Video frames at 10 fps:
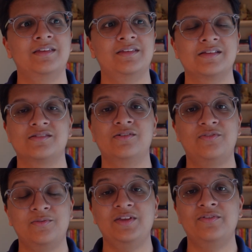Yeah, so
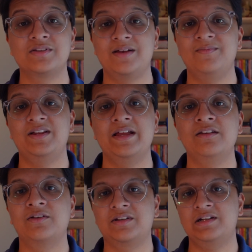for me, for example, I
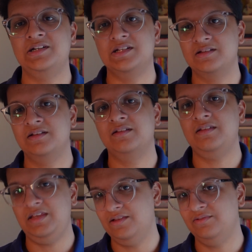looked at
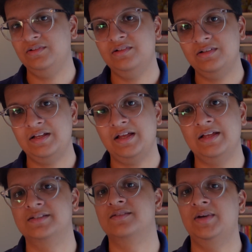Resident Evil
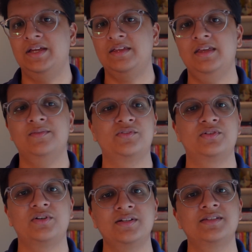as my game of
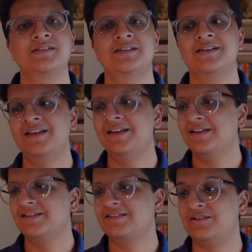choice.
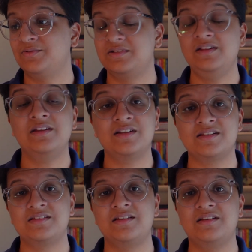So it was really
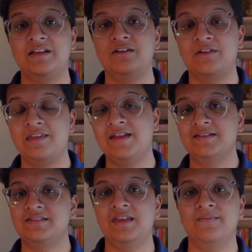interesting, like looking at
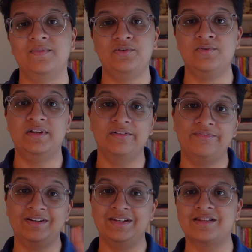this game through a
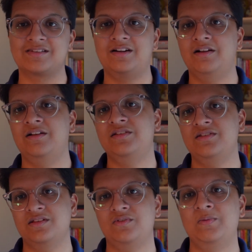different lens rather than
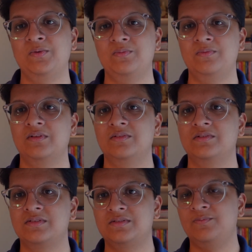just from a
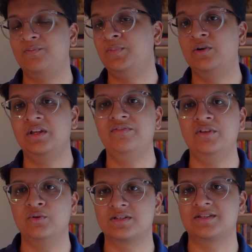purely
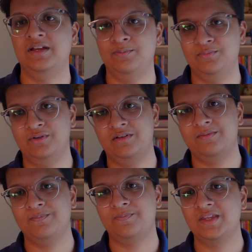viewer standpoint.
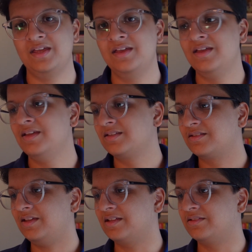
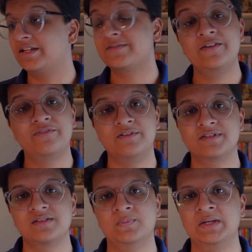So yeah, so that's my
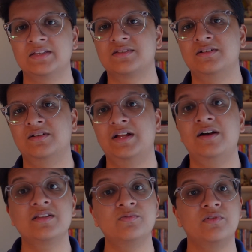first semester.
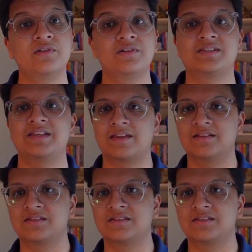Now let's move on to the second